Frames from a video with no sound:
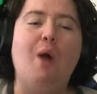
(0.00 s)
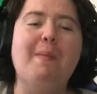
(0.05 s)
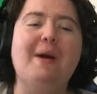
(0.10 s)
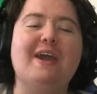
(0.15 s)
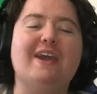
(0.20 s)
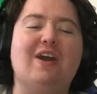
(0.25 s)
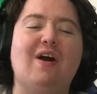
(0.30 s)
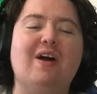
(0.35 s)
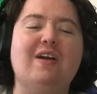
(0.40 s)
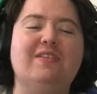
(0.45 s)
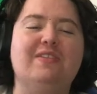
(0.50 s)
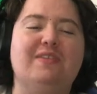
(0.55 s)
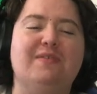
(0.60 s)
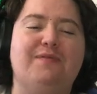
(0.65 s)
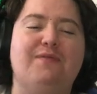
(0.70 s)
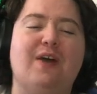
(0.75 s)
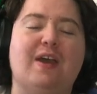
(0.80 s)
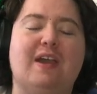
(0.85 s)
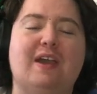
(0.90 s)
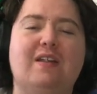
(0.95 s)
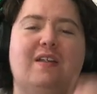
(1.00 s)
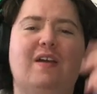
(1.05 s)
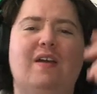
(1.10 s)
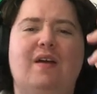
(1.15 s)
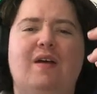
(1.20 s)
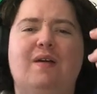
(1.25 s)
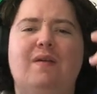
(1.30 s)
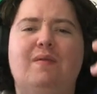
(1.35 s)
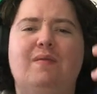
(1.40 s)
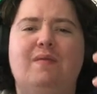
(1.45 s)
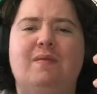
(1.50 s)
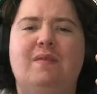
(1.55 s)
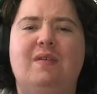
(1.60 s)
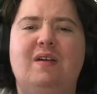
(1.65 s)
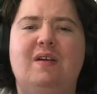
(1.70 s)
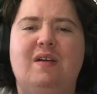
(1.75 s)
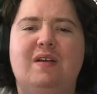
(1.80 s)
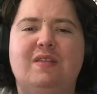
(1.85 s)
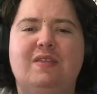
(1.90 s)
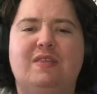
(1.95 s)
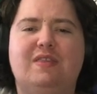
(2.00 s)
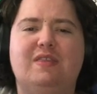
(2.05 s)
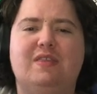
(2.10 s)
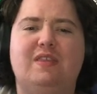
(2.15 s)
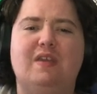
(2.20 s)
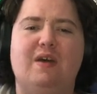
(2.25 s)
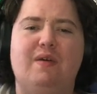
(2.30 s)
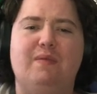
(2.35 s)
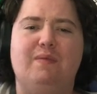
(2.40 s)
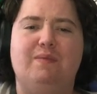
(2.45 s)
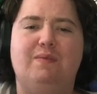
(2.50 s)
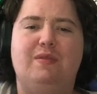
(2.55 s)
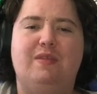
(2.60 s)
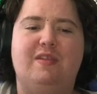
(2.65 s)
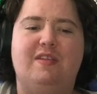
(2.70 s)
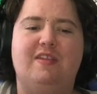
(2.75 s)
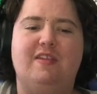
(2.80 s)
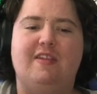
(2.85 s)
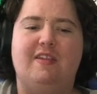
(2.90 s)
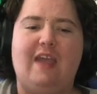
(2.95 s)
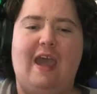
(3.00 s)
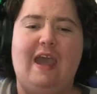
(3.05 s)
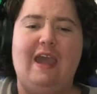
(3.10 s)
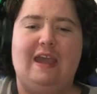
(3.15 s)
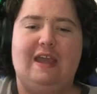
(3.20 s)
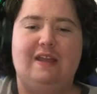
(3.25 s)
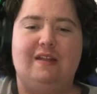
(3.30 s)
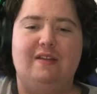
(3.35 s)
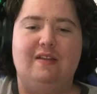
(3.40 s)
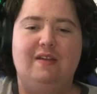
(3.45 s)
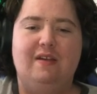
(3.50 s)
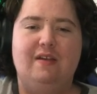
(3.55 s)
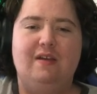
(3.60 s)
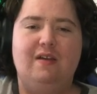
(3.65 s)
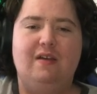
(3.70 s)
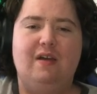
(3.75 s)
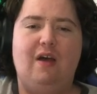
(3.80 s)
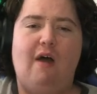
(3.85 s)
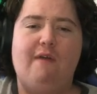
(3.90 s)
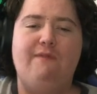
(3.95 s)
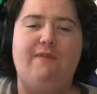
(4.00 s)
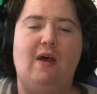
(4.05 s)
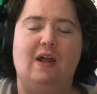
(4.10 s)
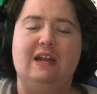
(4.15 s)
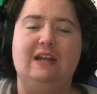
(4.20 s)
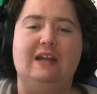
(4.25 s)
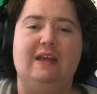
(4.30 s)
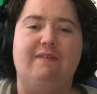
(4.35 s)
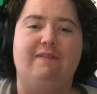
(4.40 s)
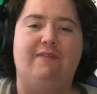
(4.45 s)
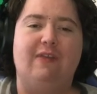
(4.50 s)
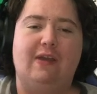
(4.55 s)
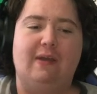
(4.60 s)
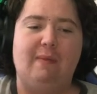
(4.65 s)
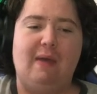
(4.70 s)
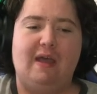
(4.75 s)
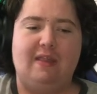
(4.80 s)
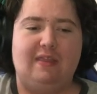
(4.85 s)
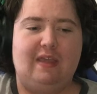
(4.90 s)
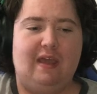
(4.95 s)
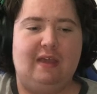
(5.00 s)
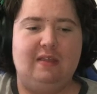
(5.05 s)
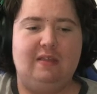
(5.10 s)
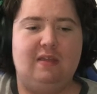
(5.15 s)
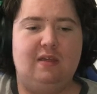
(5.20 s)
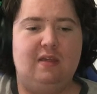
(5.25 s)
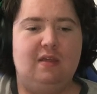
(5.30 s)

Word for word: Oh my God, the fucking pee. The stain. No, I, I didn't even think about that.